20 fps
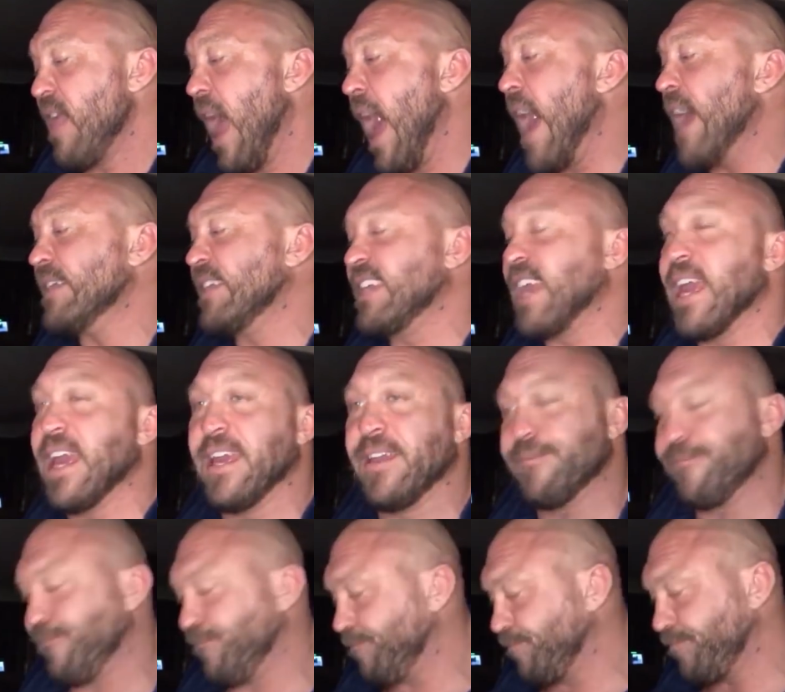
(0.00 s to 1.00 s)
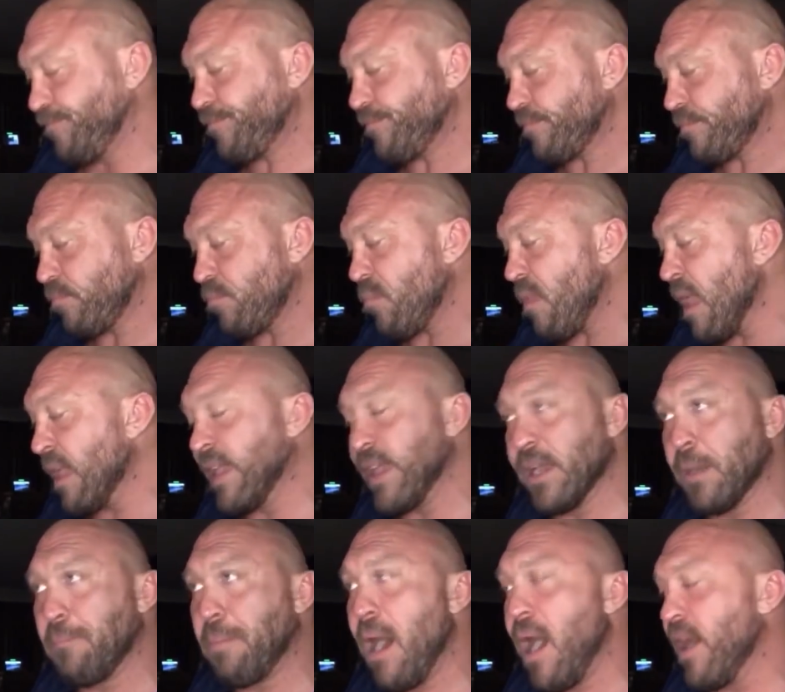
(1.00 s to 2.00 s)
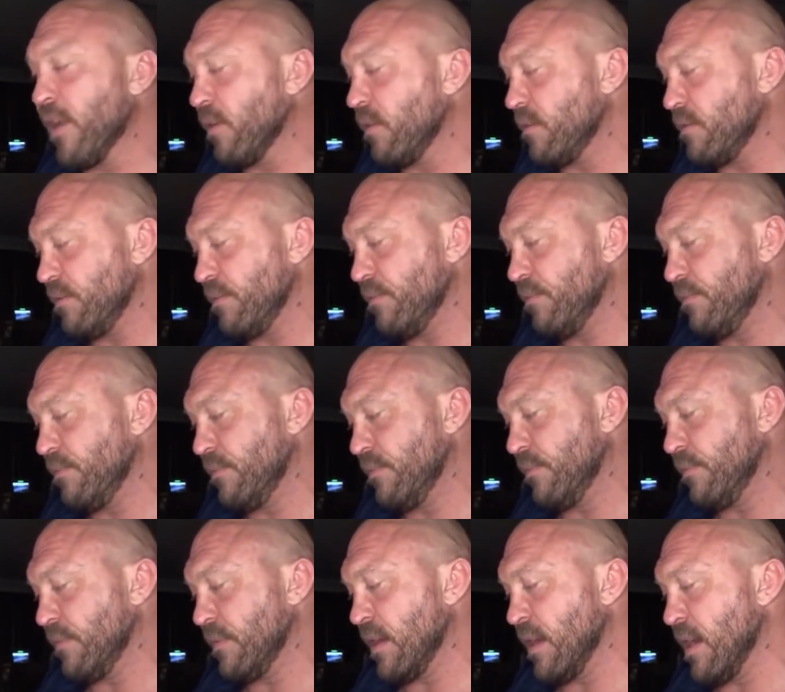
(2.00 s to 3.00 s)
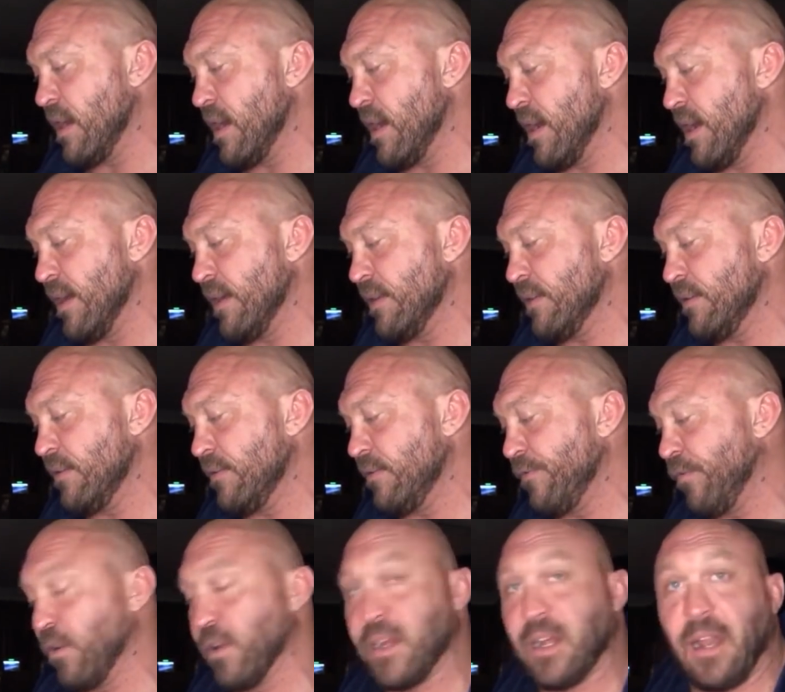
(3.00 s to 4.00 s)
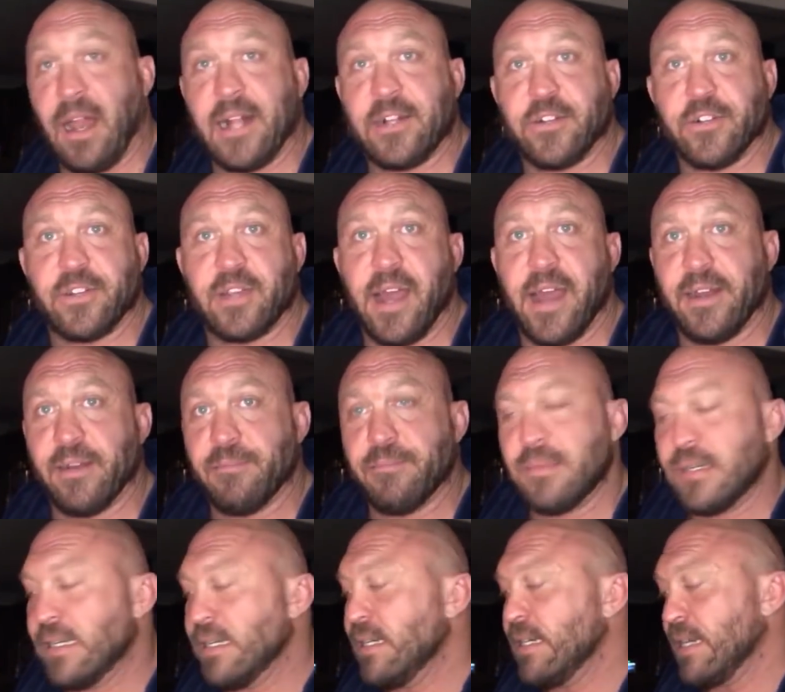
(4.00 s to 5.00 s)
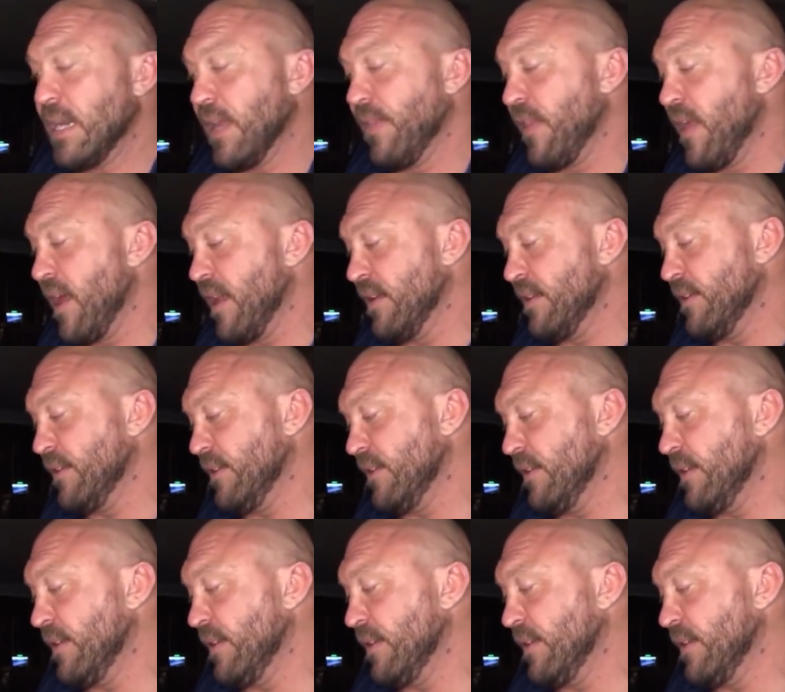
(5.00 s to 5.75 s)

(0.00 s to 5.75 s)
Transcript: I say get a bottle for a collector's item and then